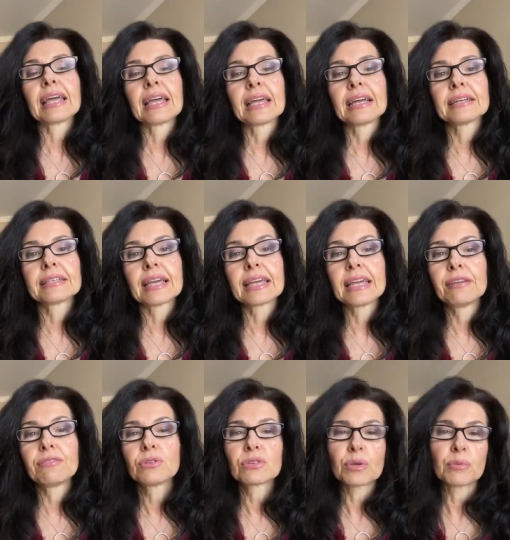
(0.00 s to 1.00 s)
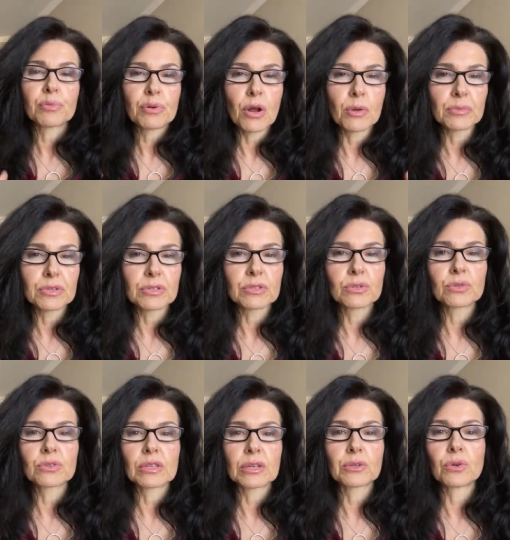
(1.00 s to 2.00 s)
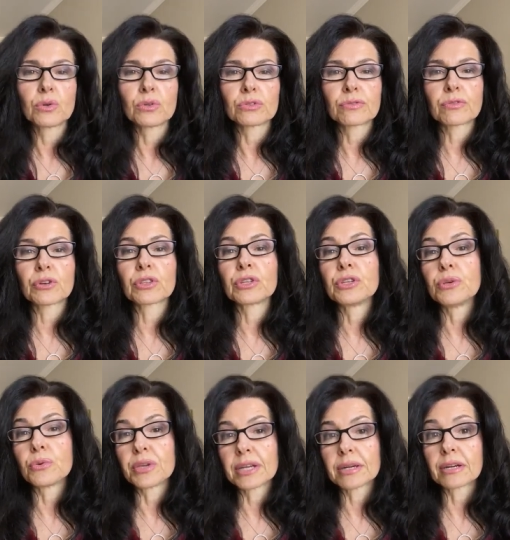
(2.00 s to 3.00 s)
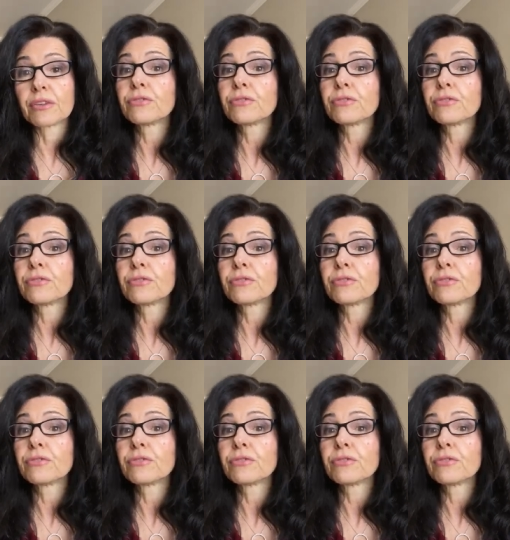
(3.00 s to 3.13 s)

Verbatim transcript: and I gave you some prompts to set goals for the new year.